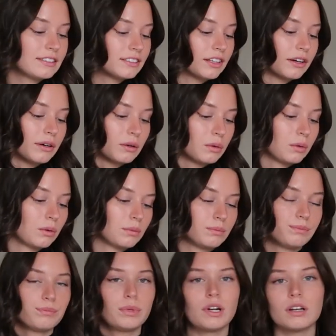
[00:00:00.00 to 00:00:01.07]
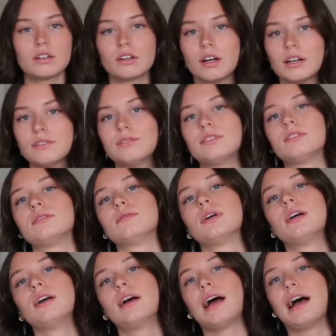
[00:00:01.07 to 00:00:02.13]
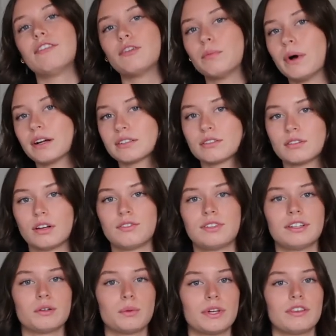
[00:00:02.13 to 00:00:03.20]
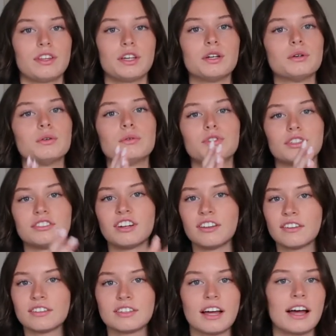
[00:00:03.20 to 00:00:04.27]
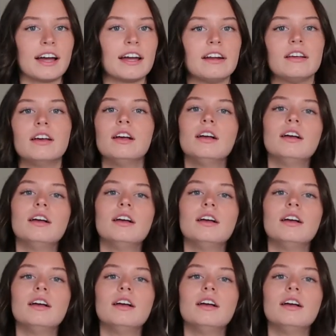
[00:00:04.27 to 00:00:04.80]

So put on gloves, have a box of gloves there with you, just on the side,